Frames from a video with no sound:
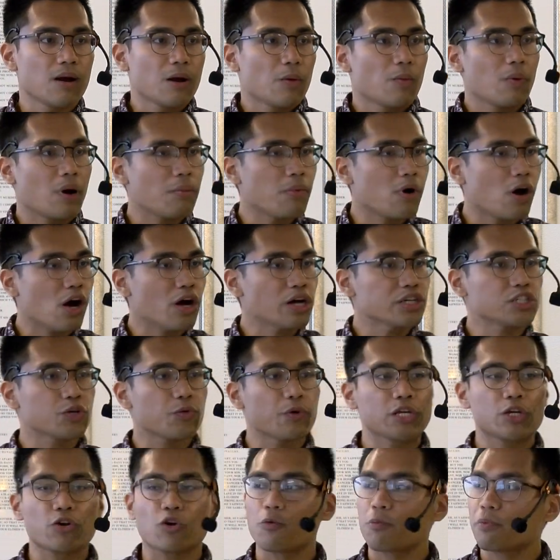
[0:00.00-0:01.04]
Mama Audrey,
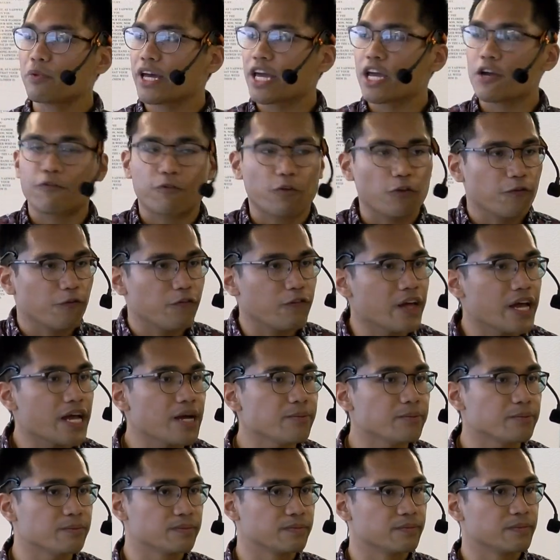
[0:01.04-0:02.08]
when you were playing for
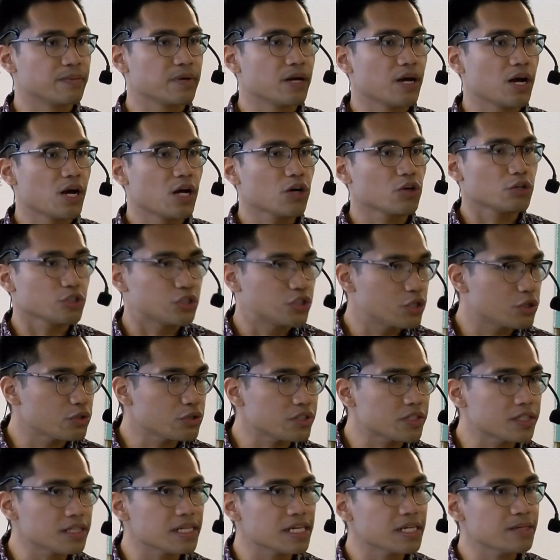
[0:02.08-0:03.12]
phlegm, could you
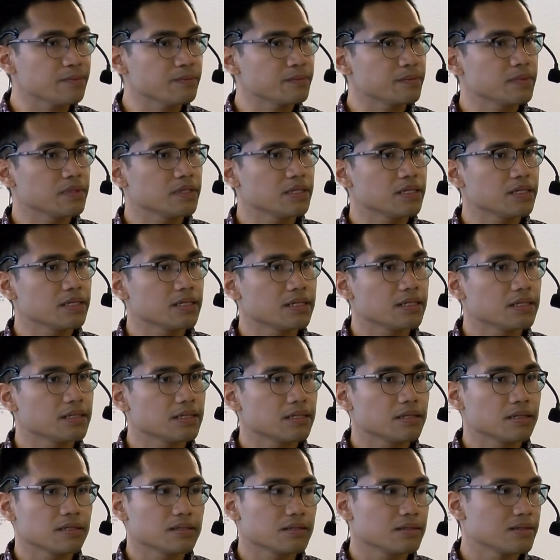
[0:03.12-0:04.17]
sleep? No.
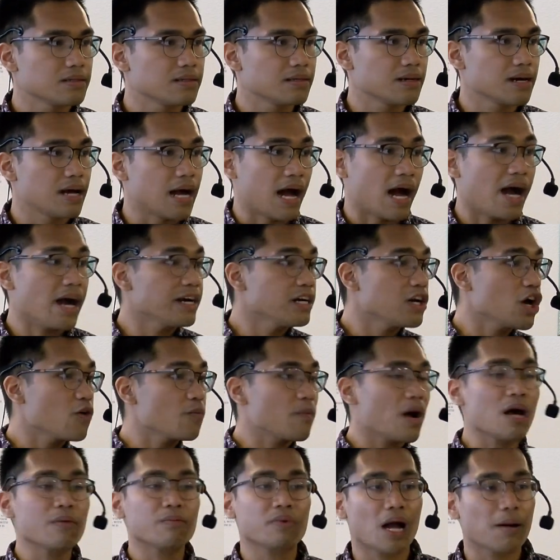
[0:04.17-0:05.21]
I know
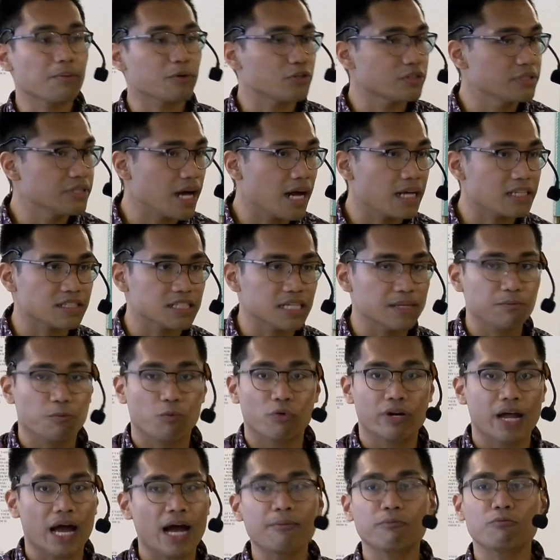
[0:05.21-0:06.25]
my mom could not sleep
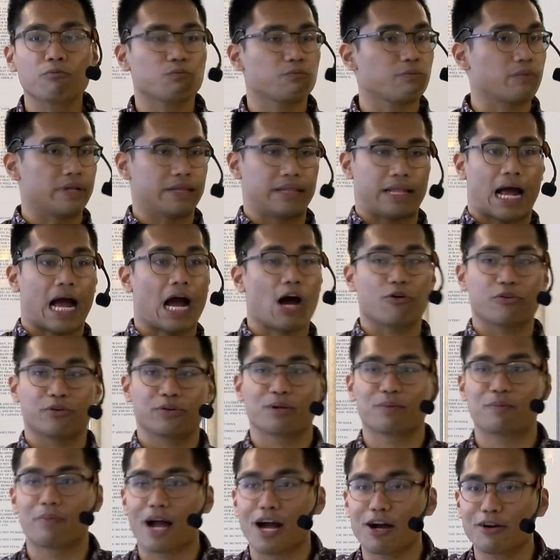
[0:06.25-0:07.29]
when I'm out and
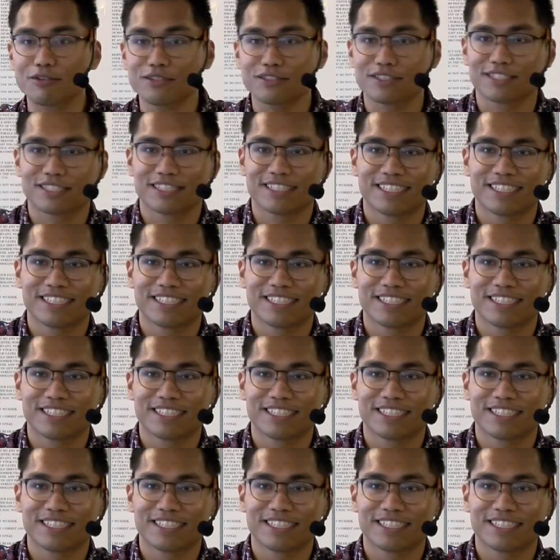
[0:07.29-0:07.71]
about.